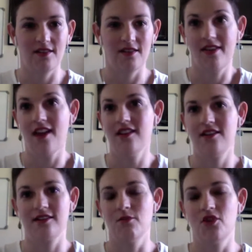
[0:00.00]
that
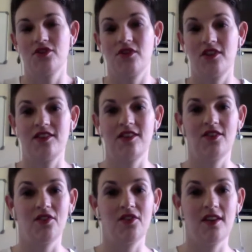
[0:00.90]
is the most
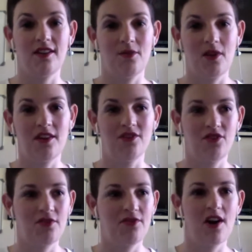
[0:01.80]
critical thing that we can
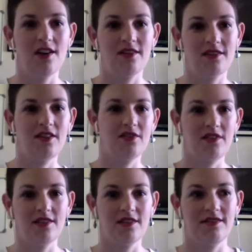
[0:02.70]
do for ourselves
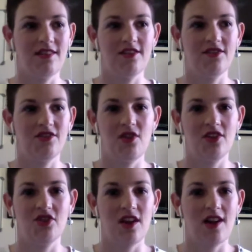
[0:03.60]
is to
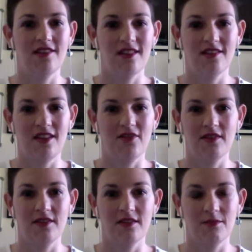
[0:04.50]
educate ourselves
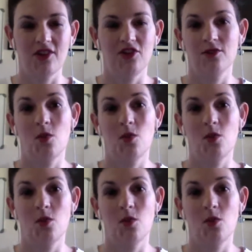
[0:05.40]
as much as